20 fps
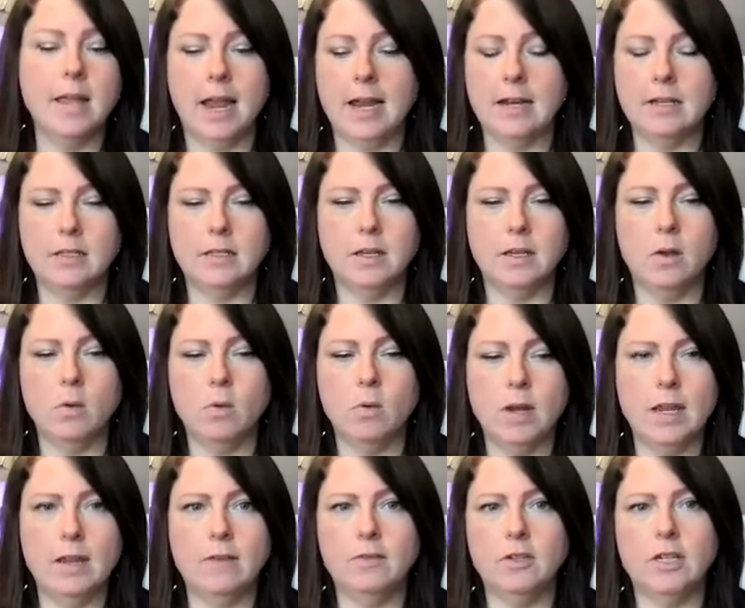And right.
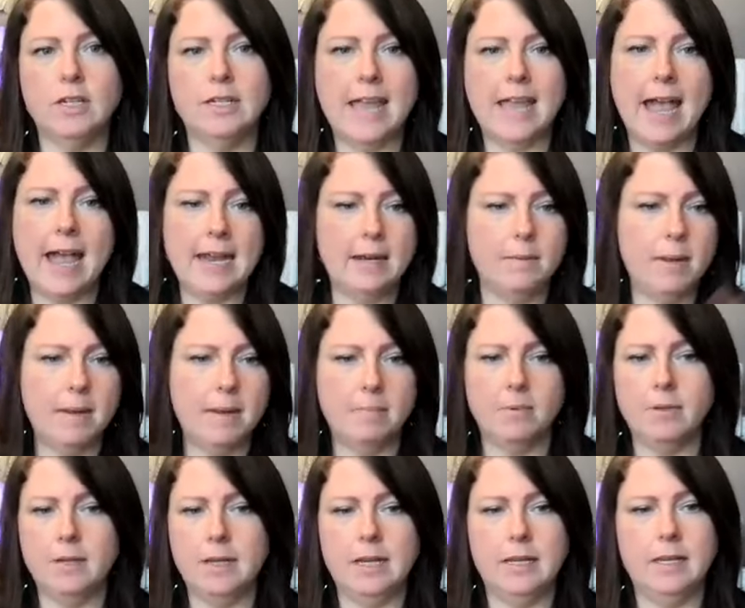So if she's added
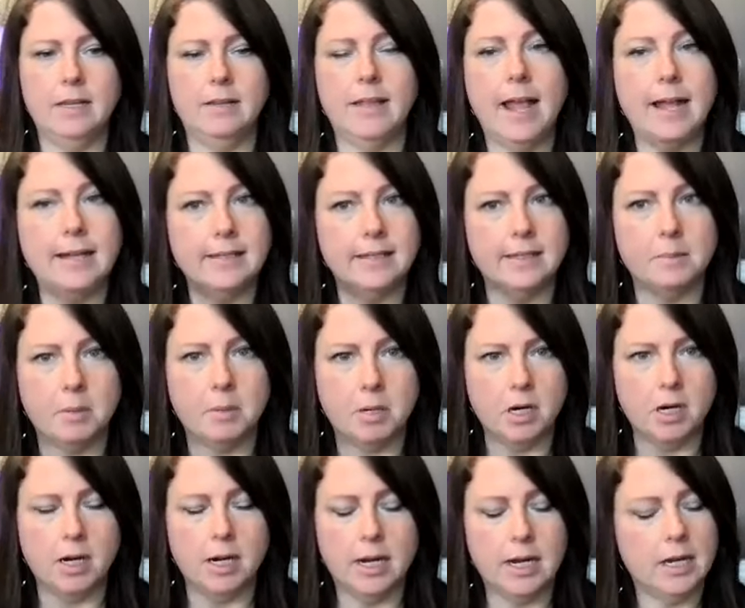people in, then that's the
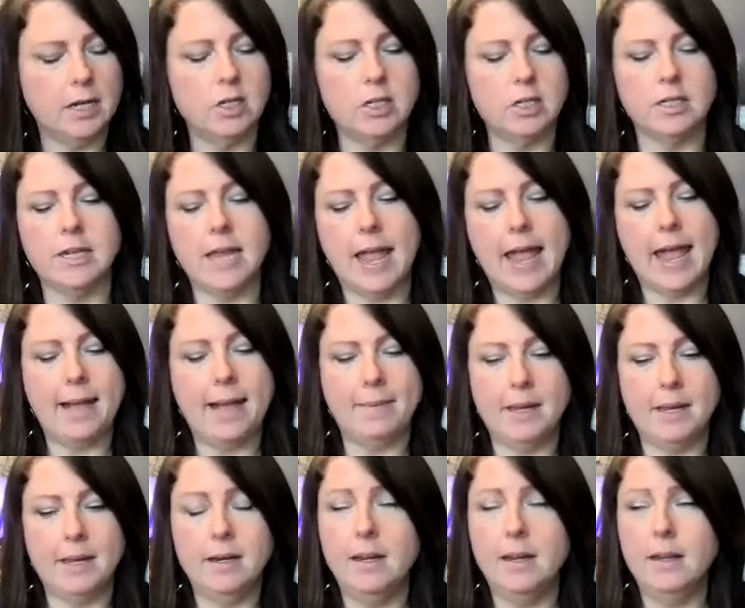party and it's just a
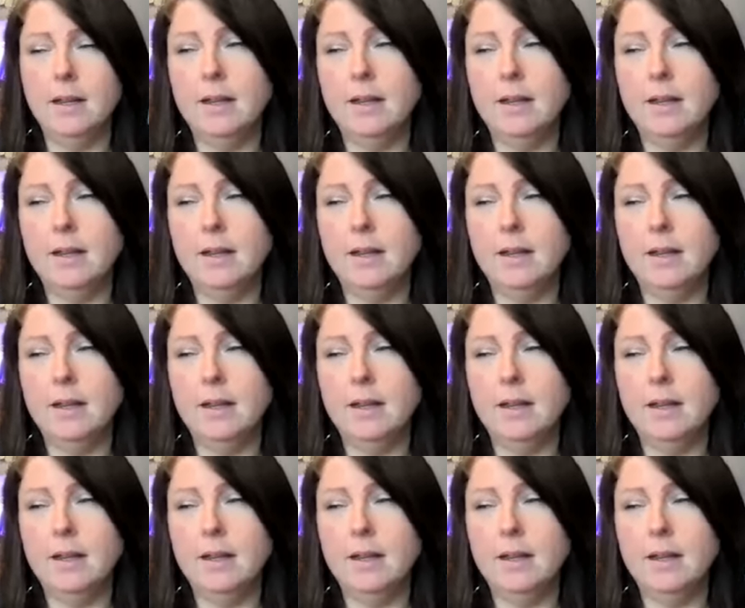habit.